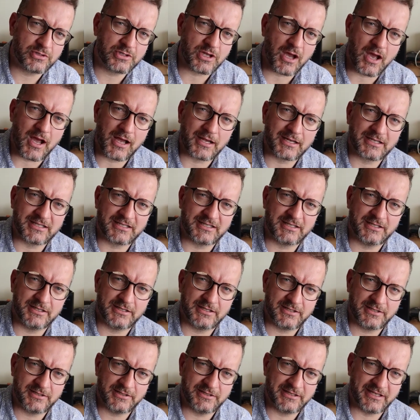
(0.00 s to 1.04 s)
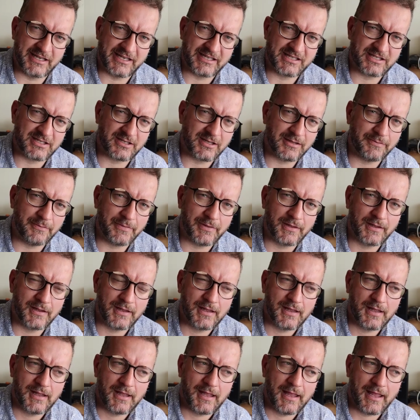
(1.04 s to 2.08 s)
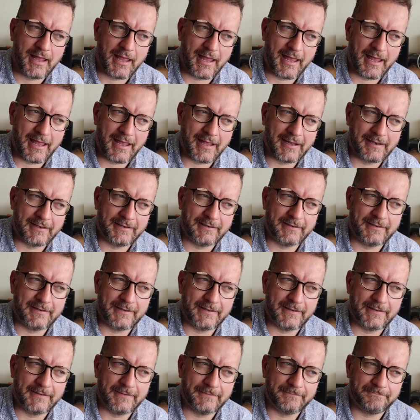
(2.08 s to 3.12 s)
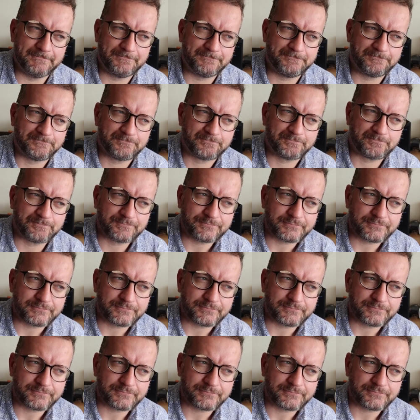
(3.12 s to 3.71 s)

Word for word: targeted to desktop, and um,